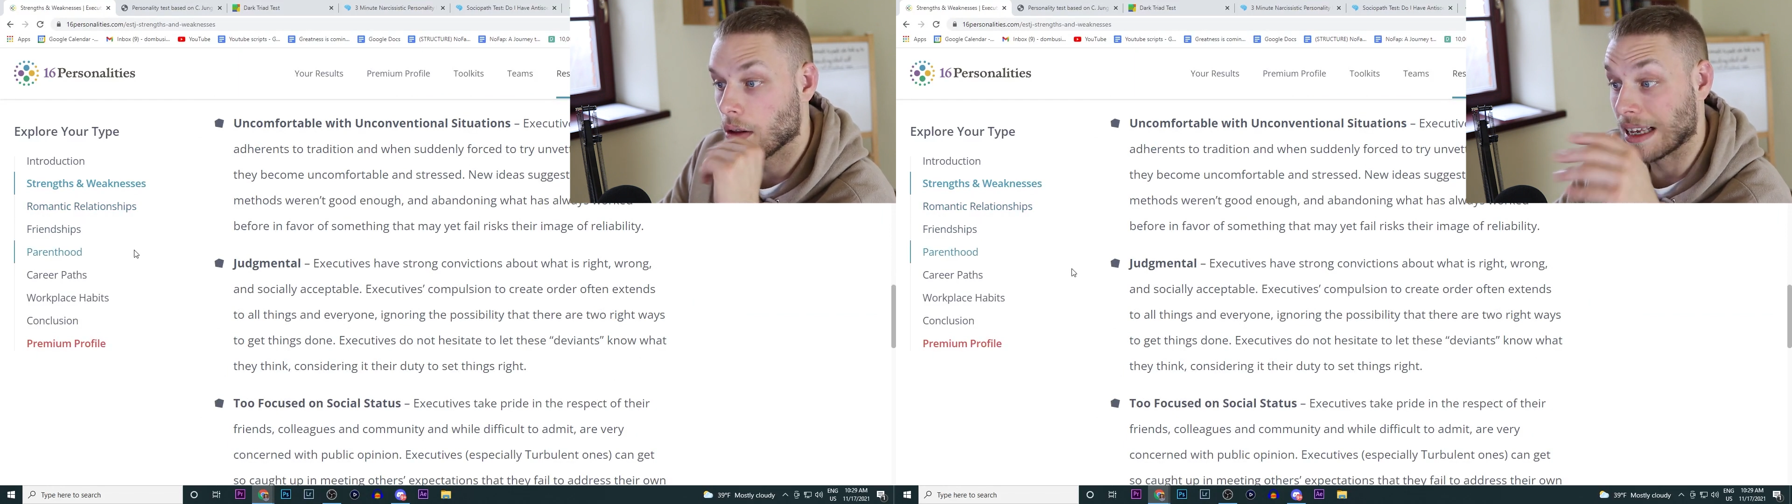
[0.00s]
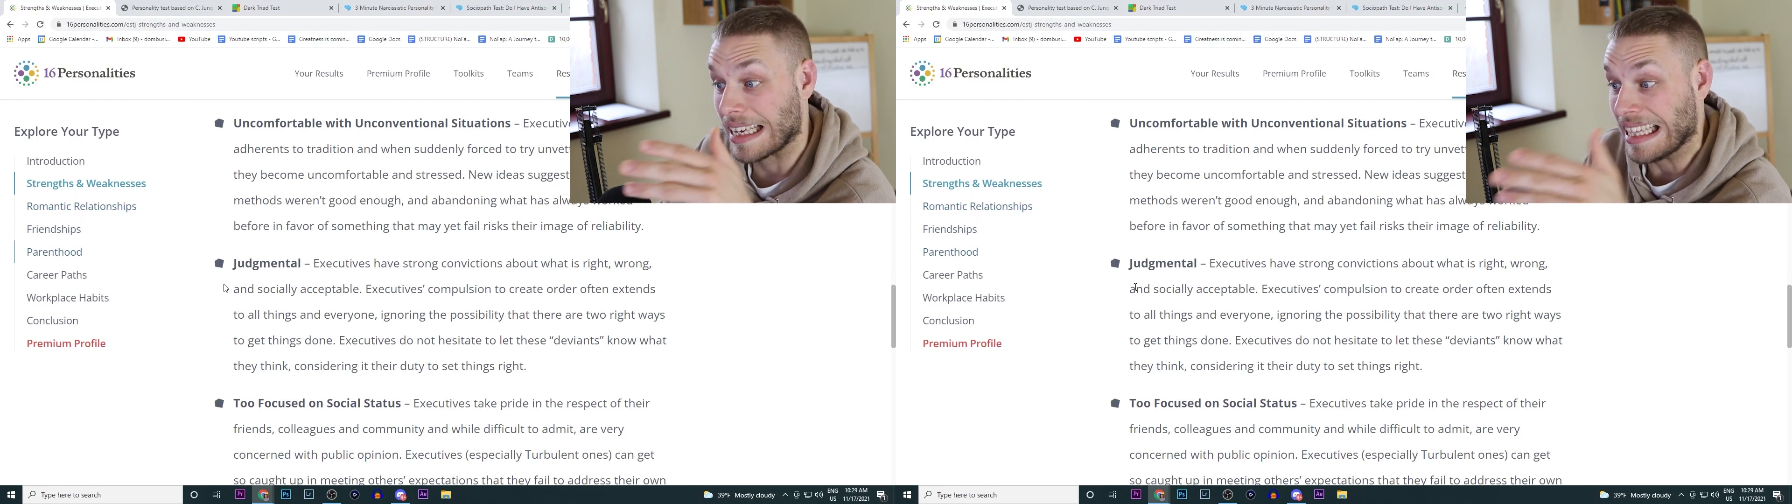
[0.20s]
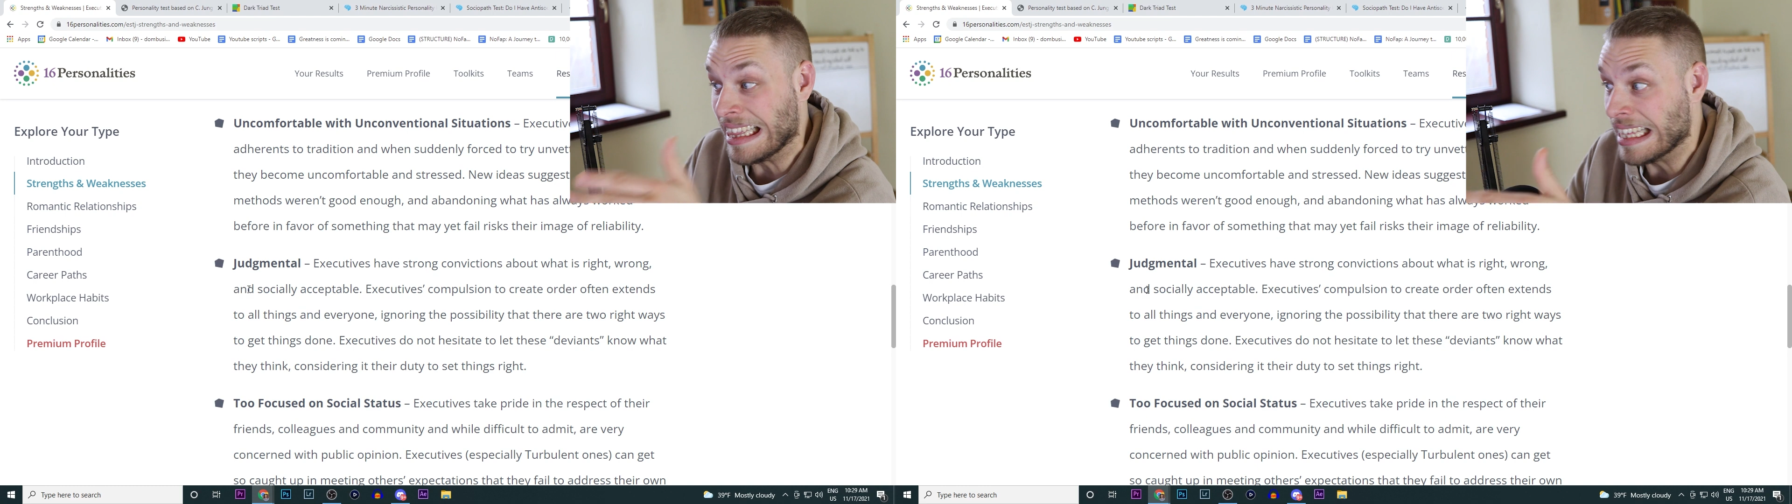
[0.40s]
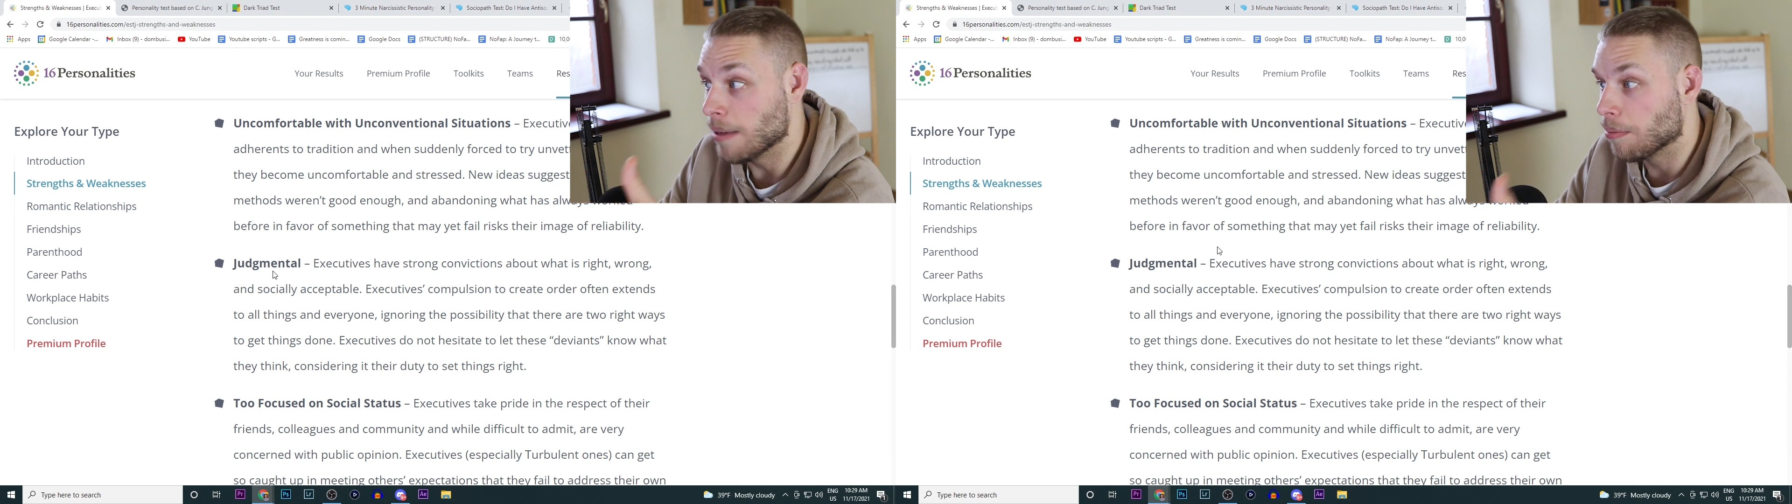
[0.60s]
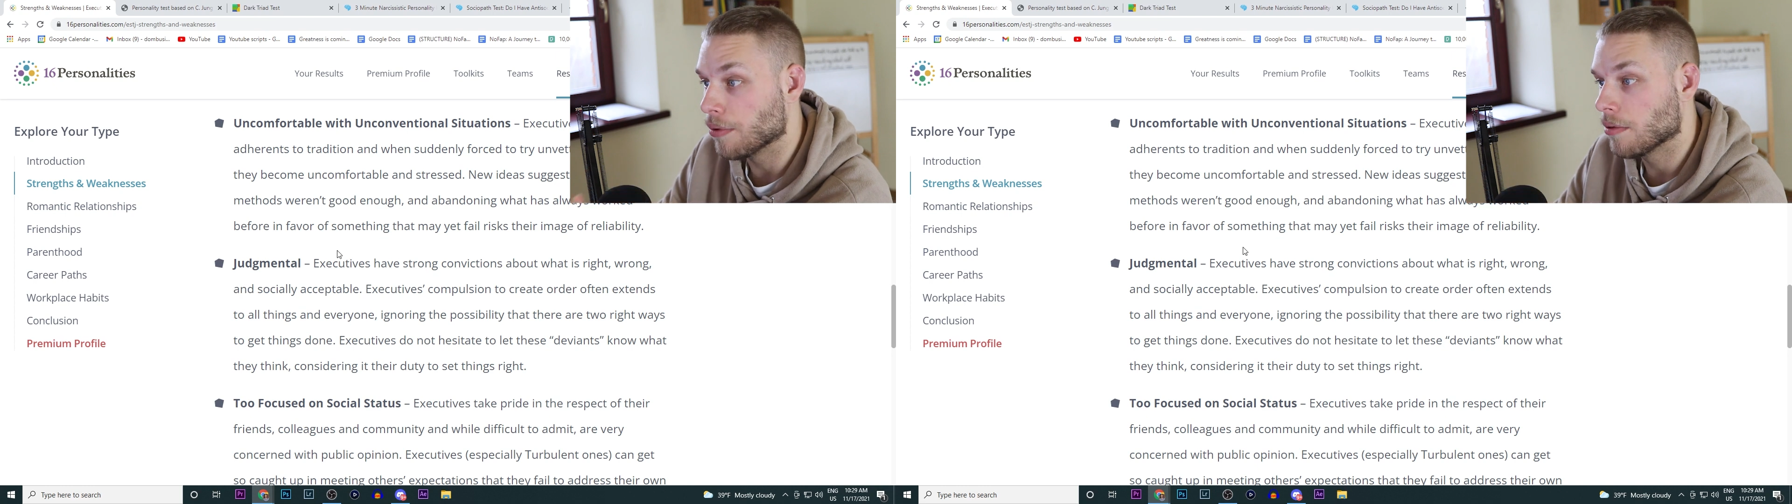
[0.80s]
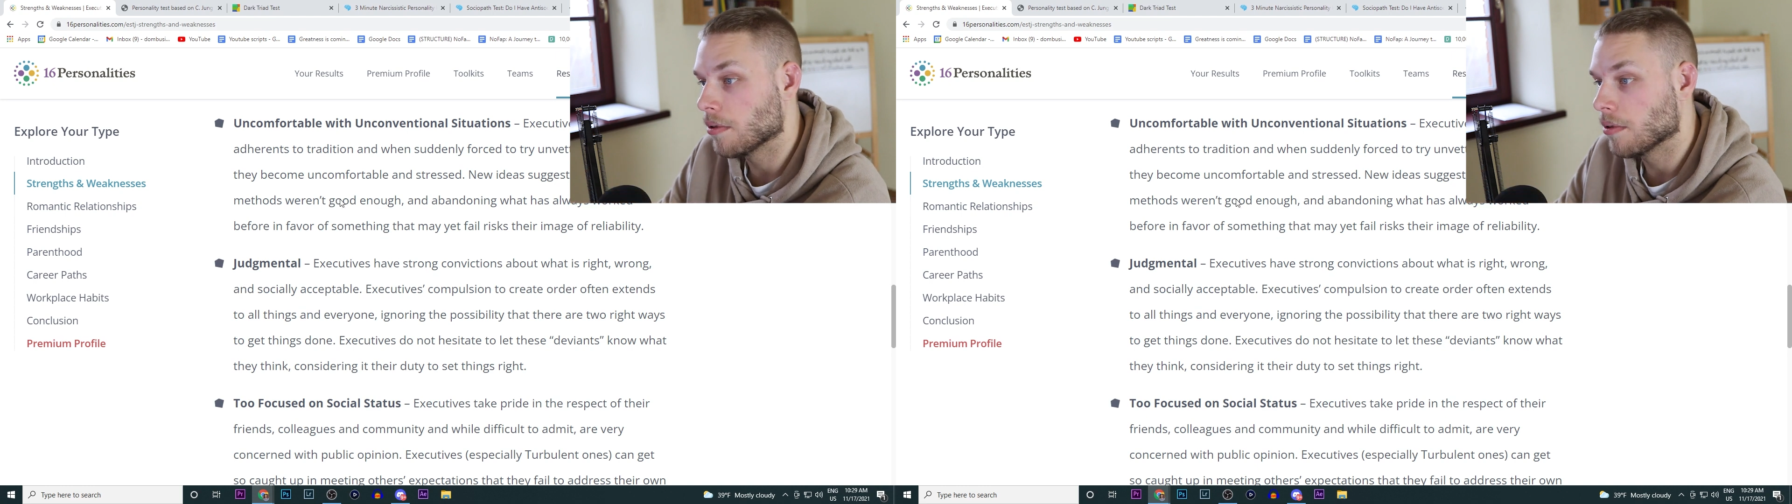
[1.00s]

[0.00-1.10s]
like, deep.